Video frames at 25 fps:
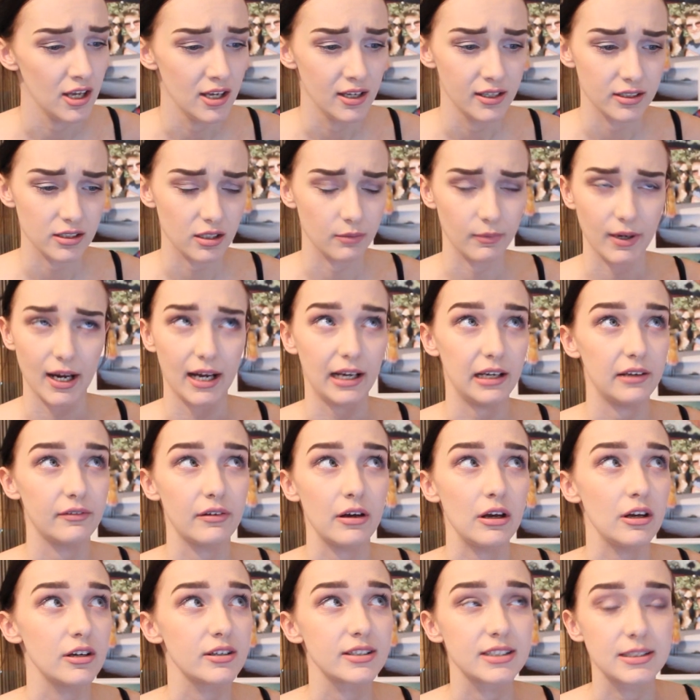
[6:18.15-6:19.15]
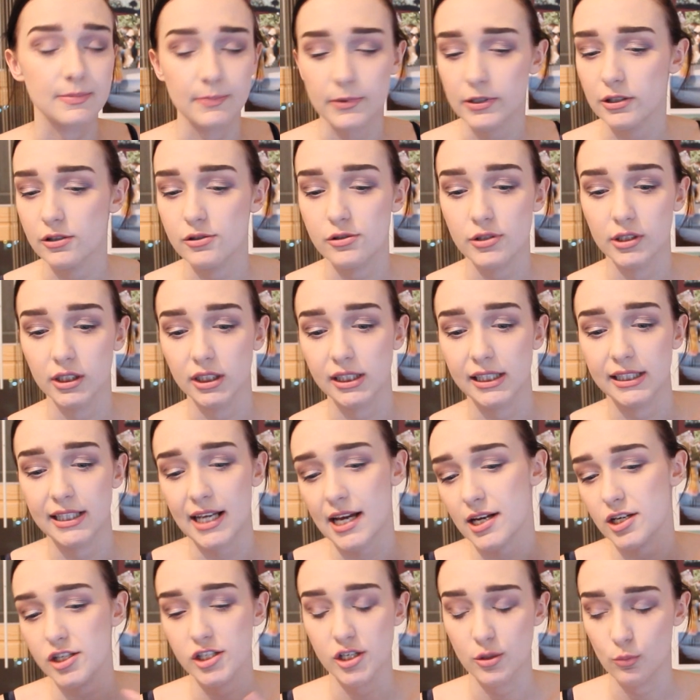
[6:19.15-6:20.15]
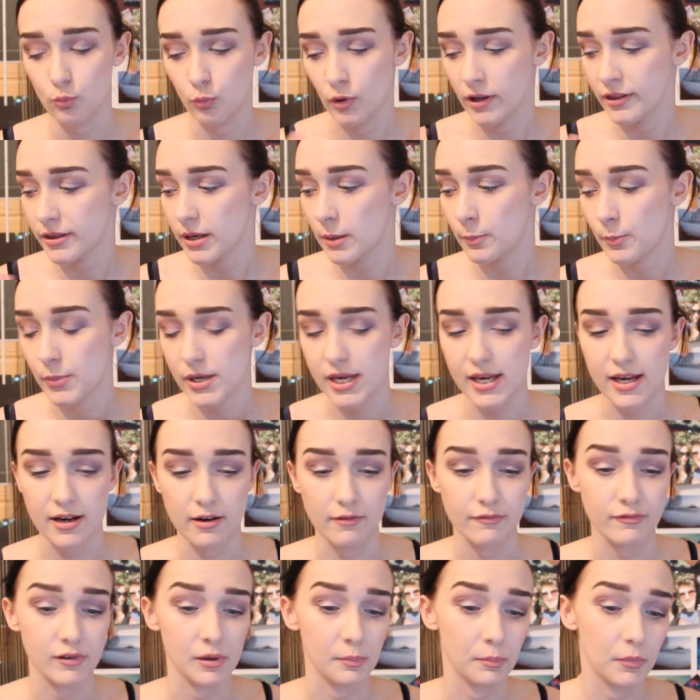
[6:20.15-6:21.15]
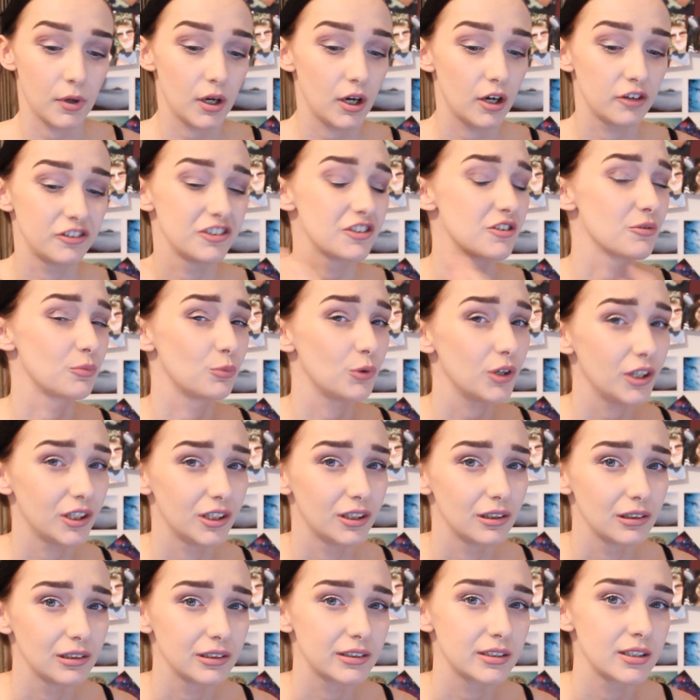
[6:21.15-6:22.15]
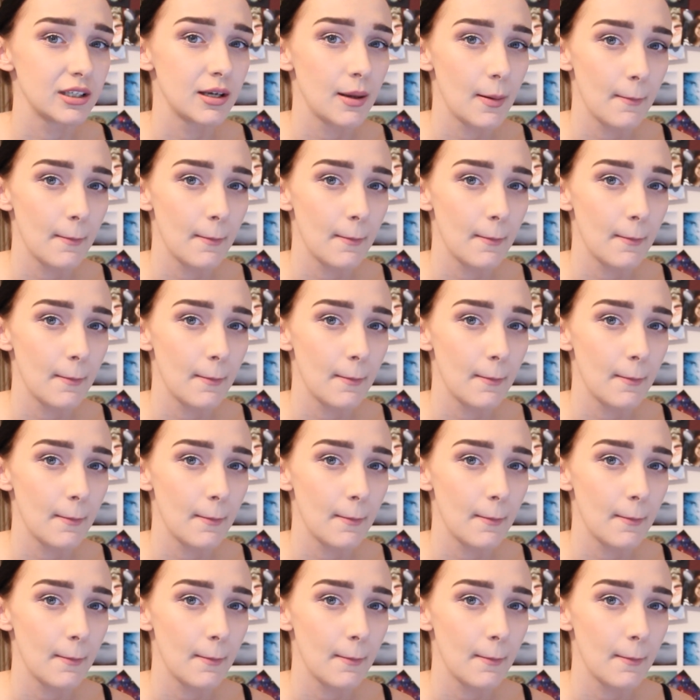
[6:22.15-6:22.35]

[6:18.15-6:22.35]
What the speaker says: some kind of spiritual connection with a being from another world,